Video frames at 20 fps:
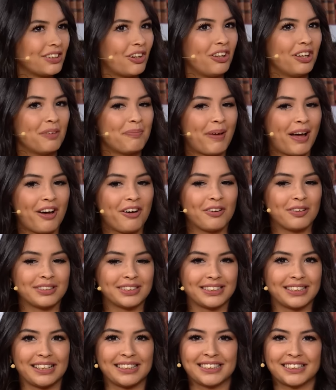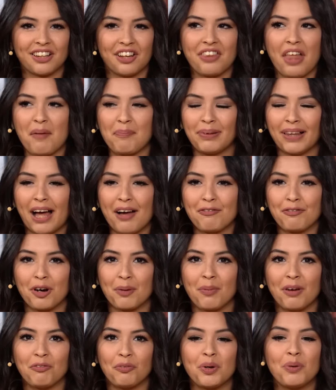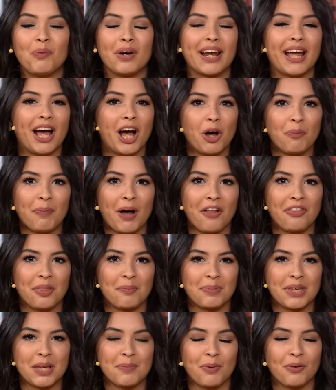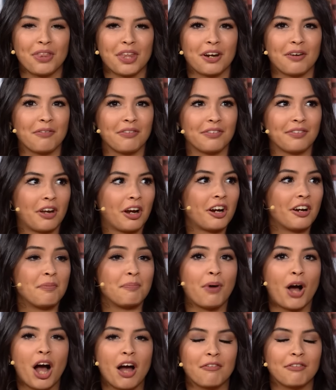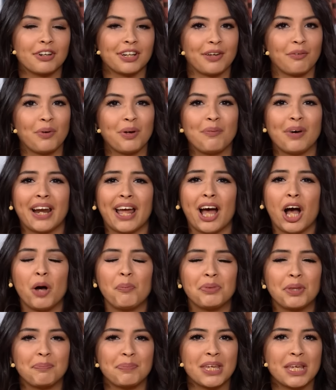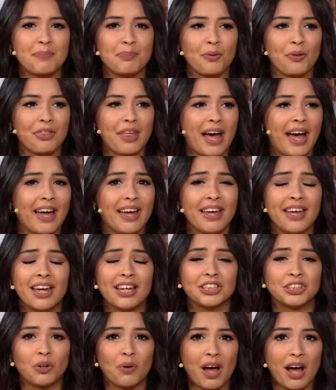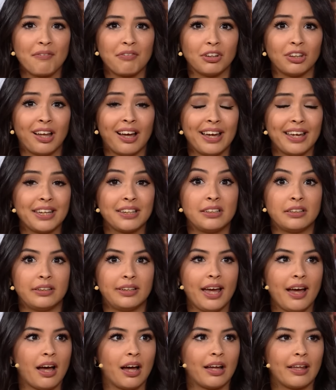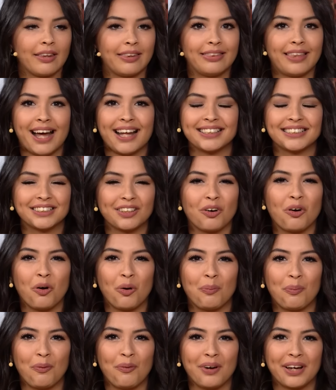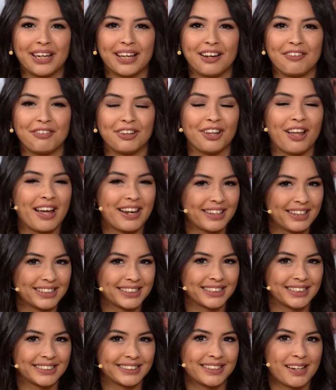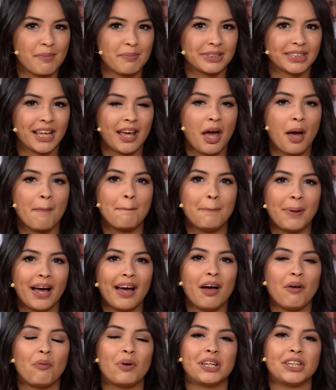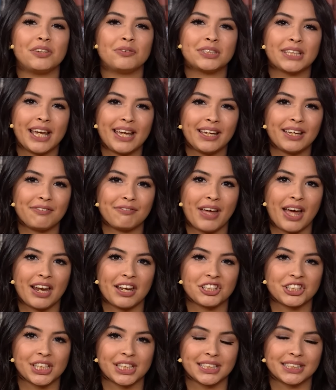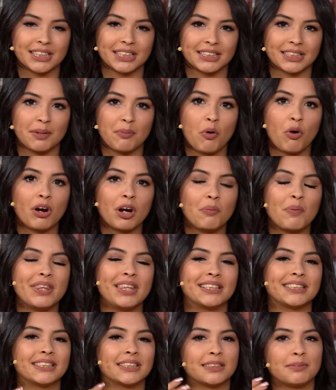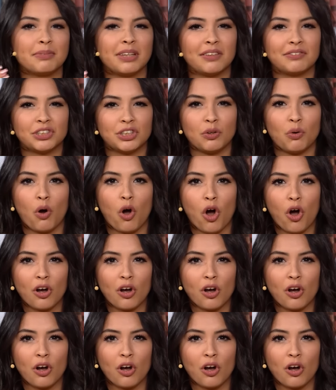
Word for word: all about, it's on that platform of we want to help out the people that are in poverty. We want to help the people that don't have a lot. And yeah, that's the whole point of a lot of the systems. But when you take advantage of the system, or when the system gives you